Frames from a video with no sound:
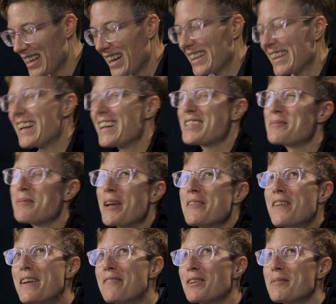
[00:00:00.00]
Yeah, so my
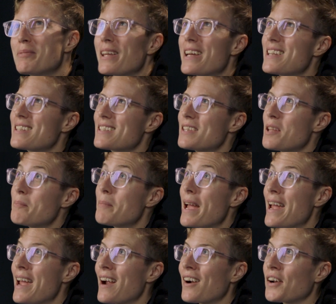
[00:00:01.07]
favorite place in the
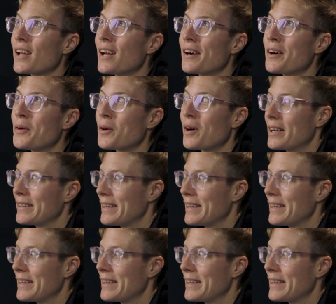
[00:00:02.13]
Bay Area or on